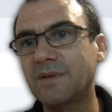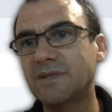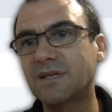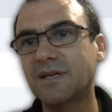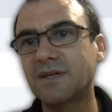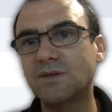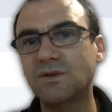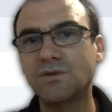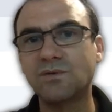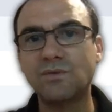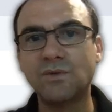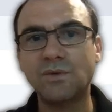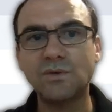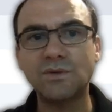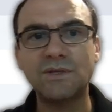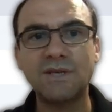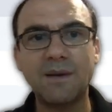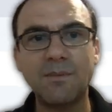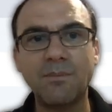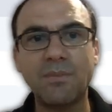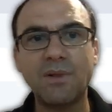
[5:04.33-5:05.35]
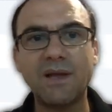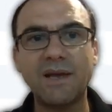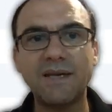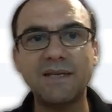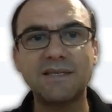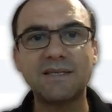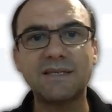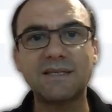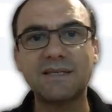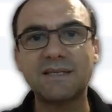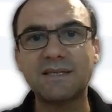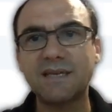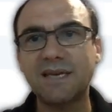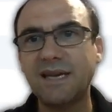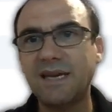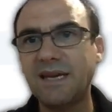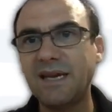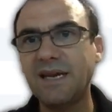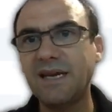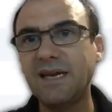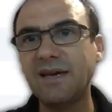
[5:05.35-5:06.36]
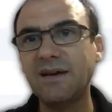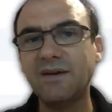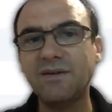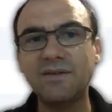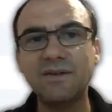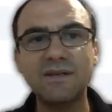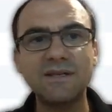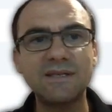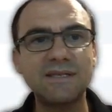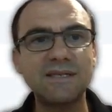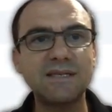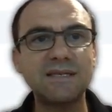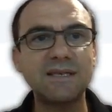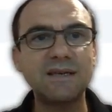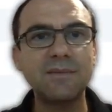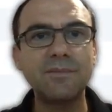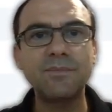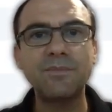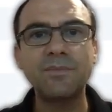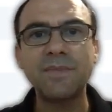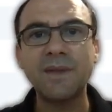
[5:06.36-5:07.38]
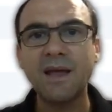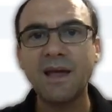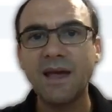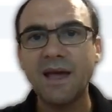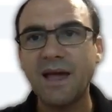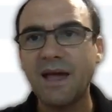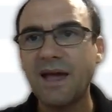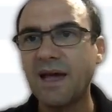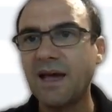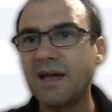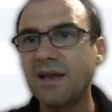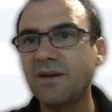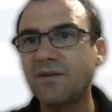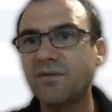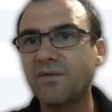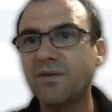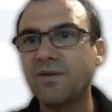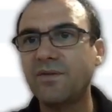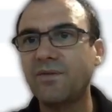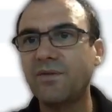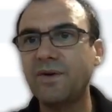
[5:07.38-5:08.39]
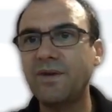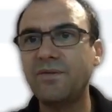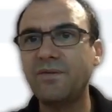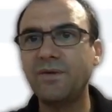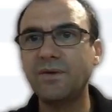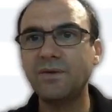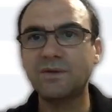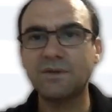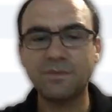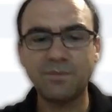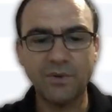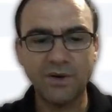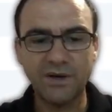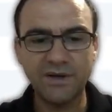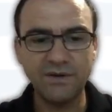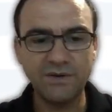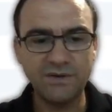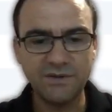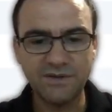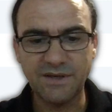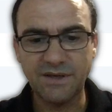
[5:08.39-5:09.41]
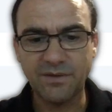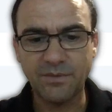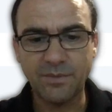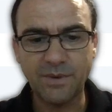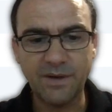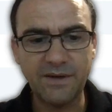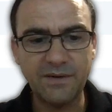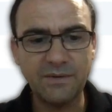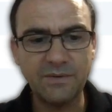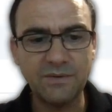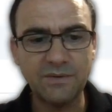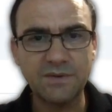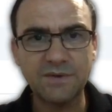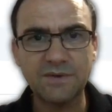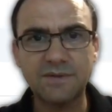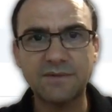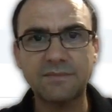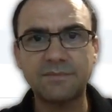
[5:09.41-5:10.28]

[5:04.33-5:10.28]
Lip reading: schedule rule templates here in the system. And if we filter by New South Wales,